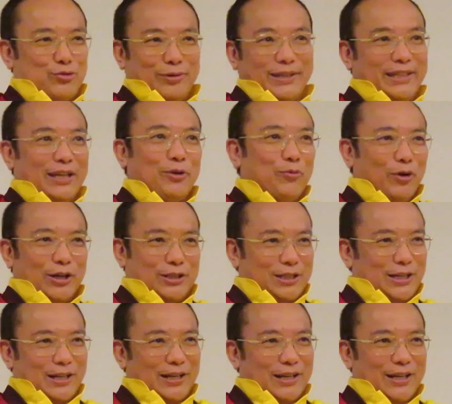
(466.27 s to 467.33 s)
drinking
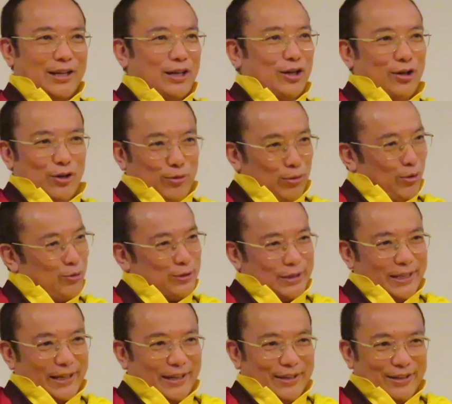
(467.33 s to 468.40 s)
water,
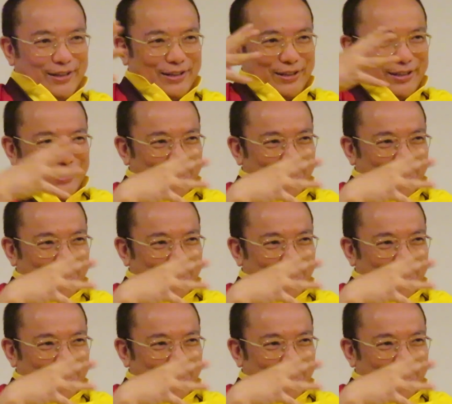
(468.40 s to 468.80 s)
closing in.